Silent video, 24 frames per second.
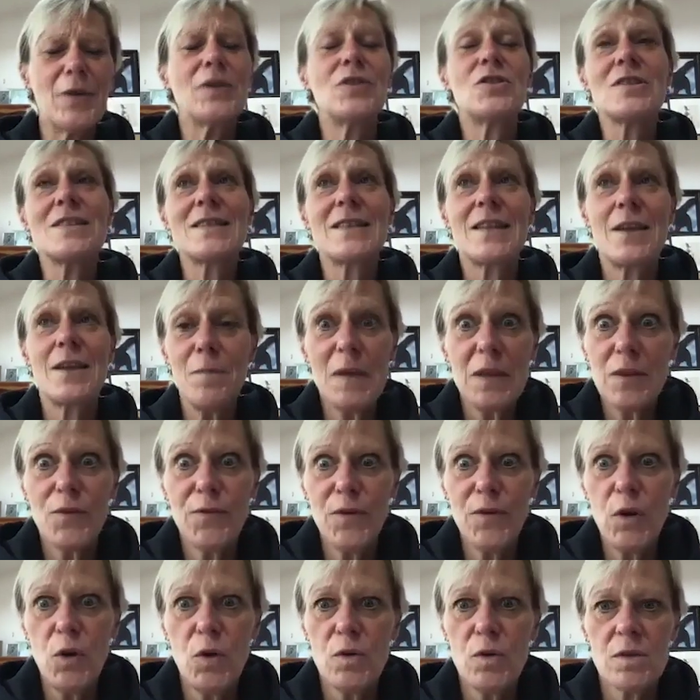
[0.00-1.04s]
just give me the
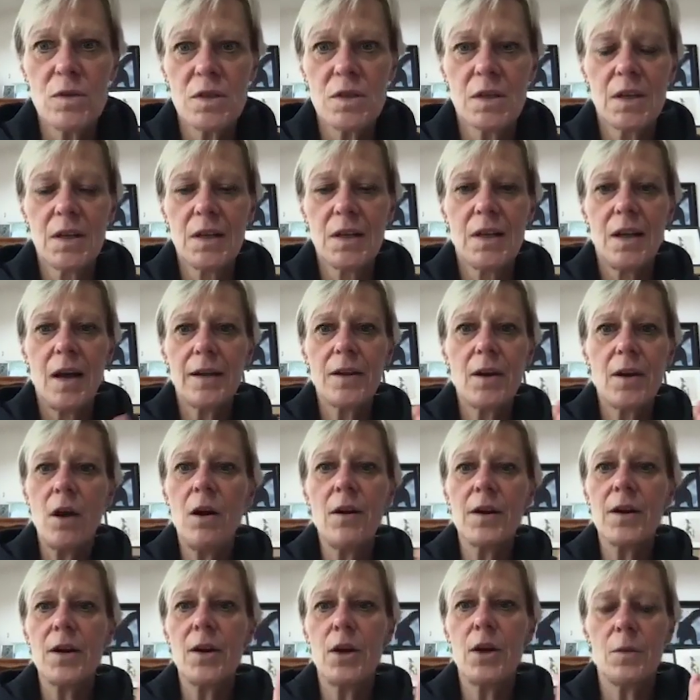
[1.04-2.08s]
food. I
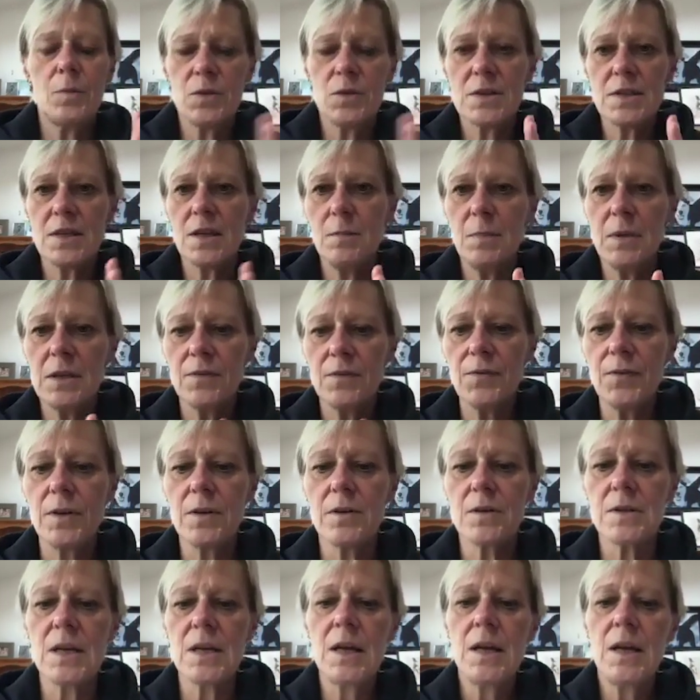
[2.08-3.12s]
can't cope, just give me the
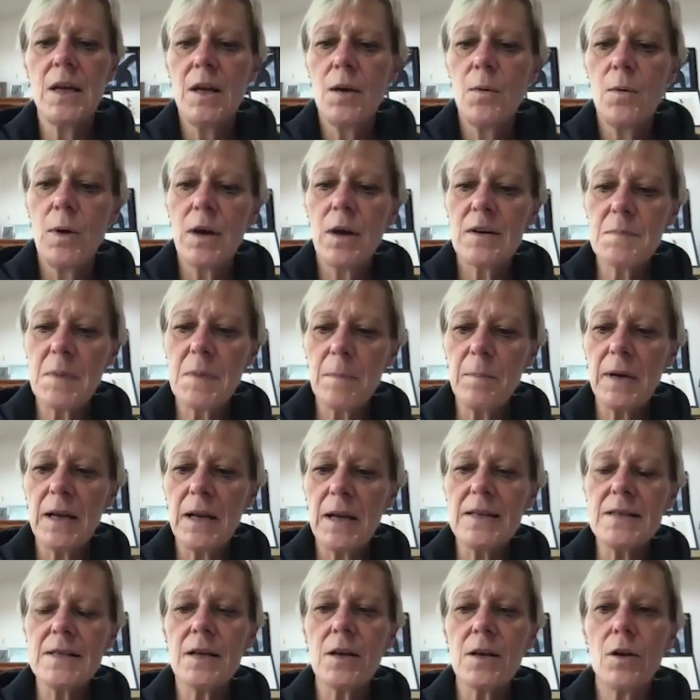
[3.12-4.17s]
food. Whereas by
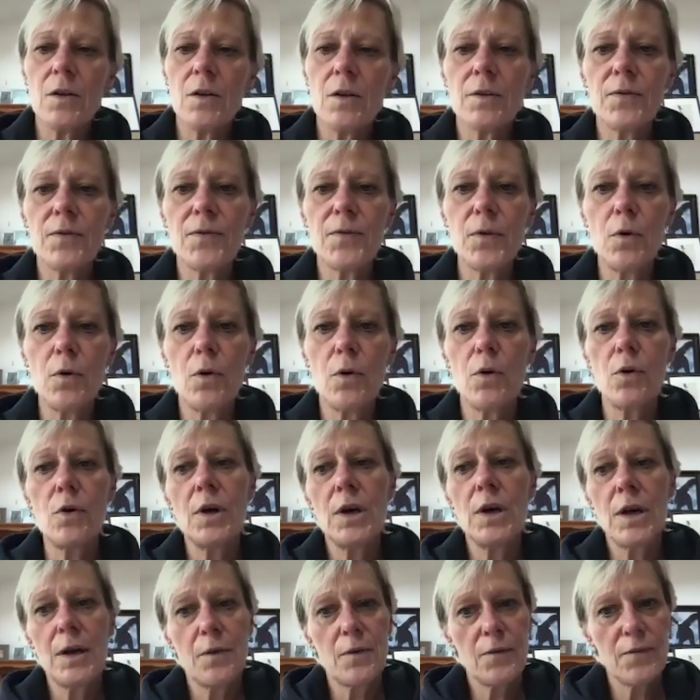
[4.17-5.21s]
placing it on the floor,
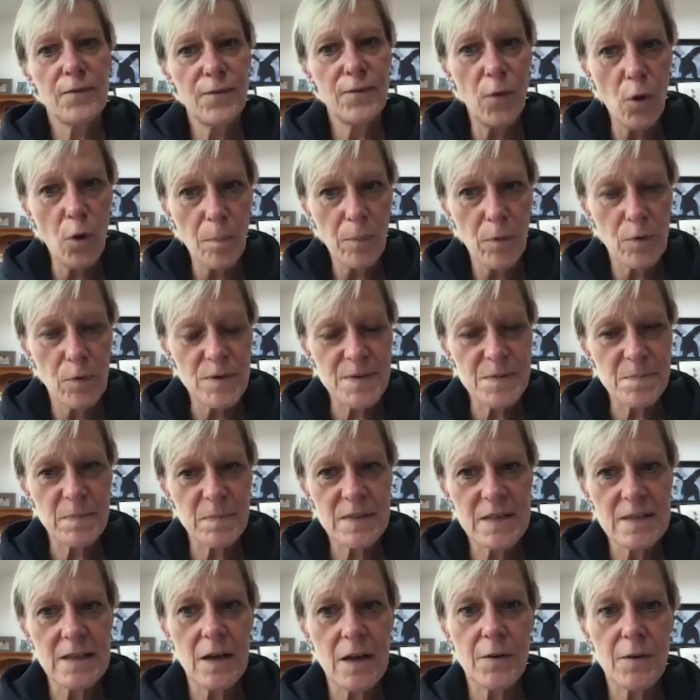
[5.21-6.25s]
forepaws
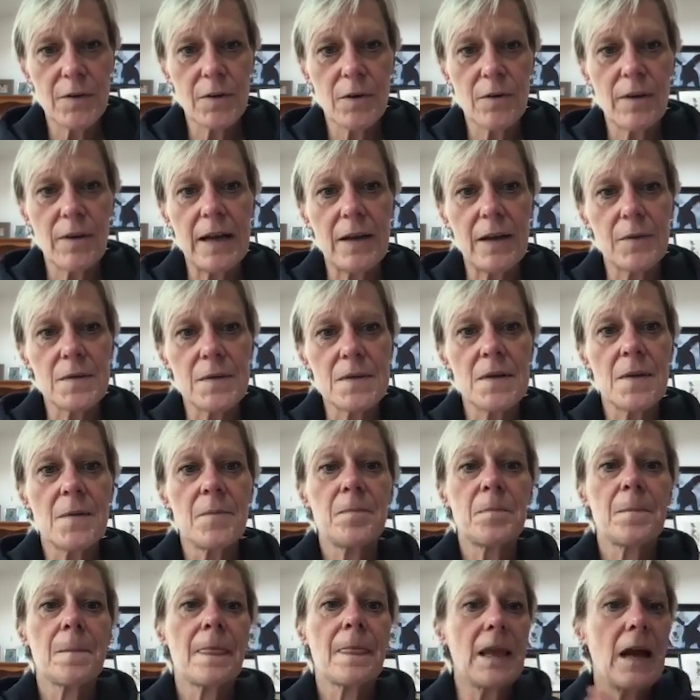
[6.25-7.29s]
stay on the ground,
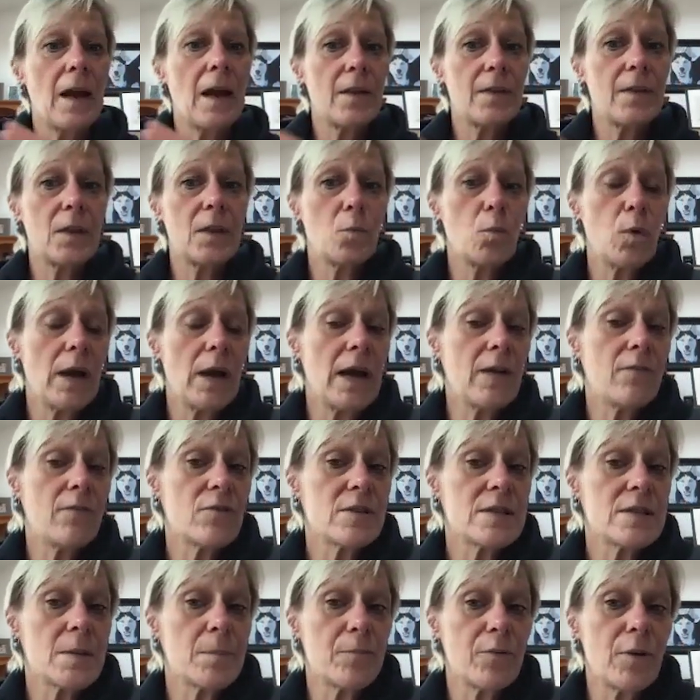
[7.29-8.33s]
and that whatever
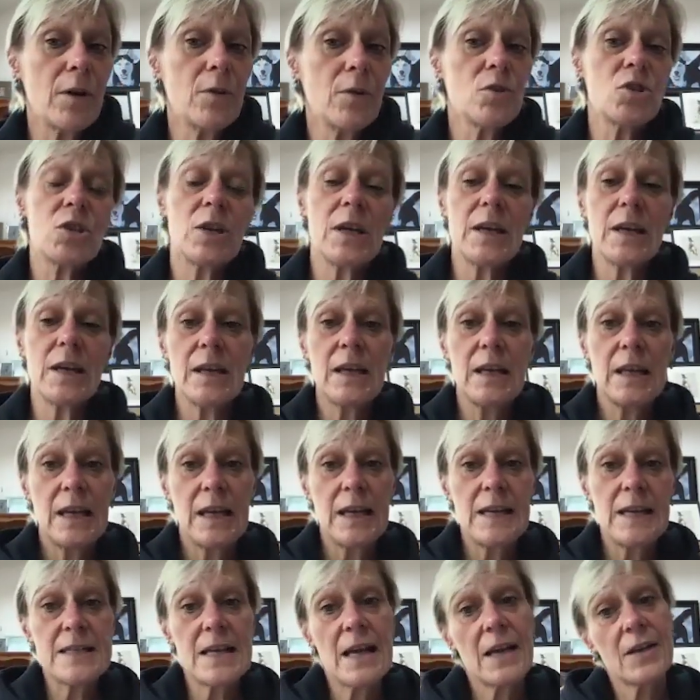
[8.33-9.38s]
is approaching
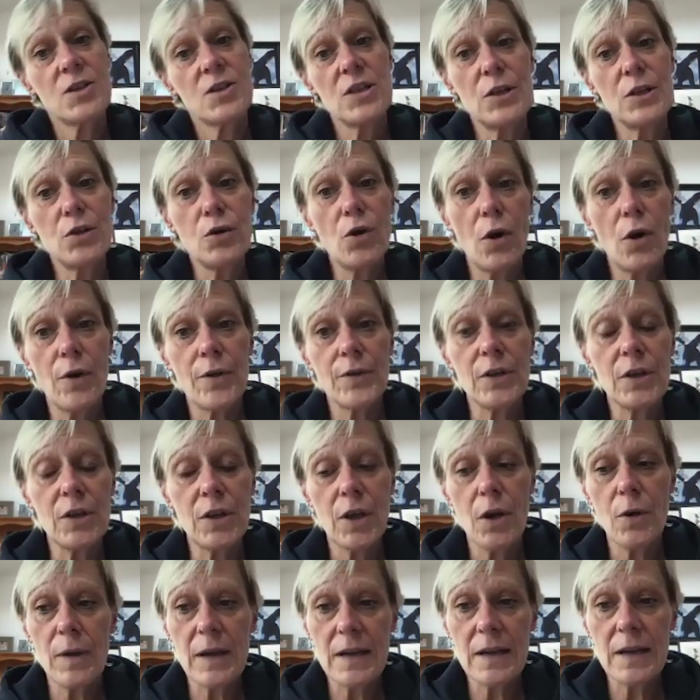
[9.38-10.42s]
is actually not, you
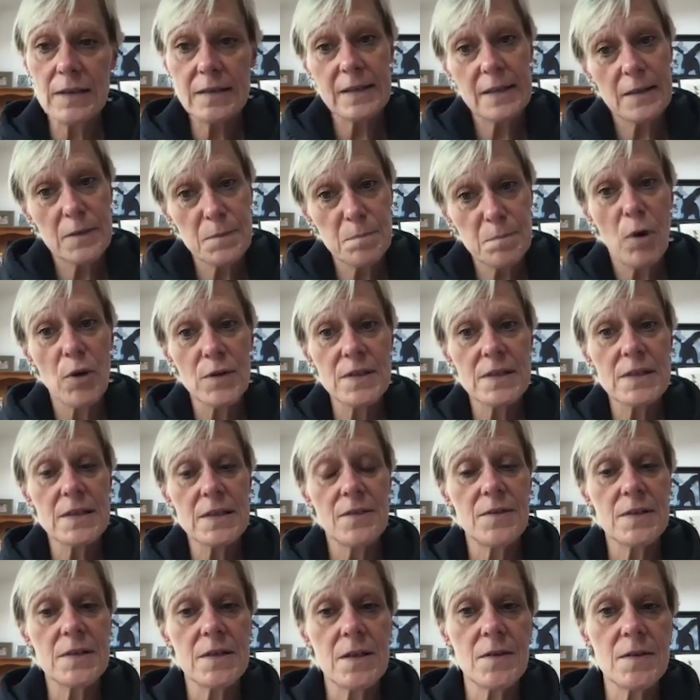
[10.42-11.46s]
know, it's positive
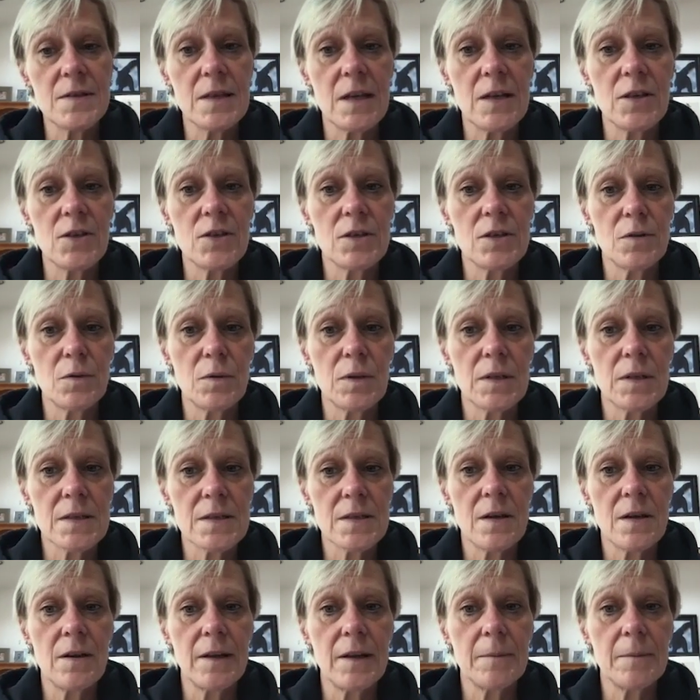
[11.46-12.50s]
association all the
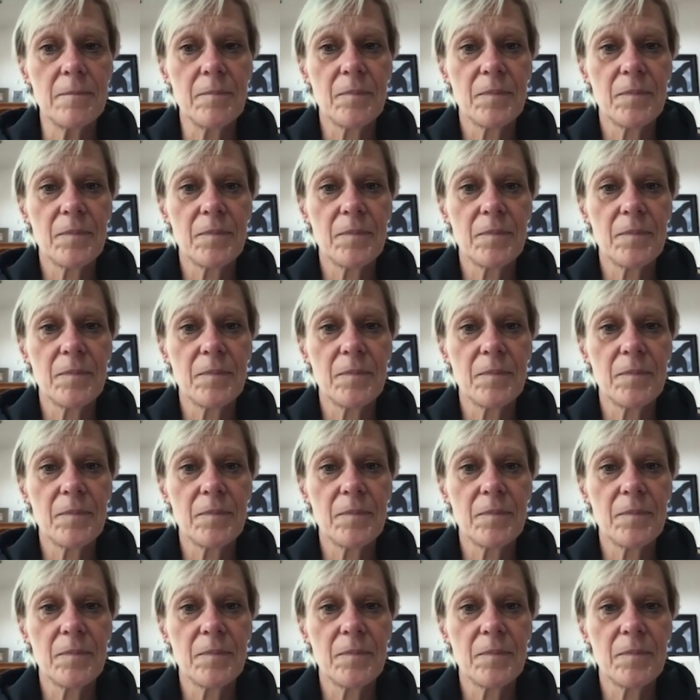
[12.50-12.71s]
time.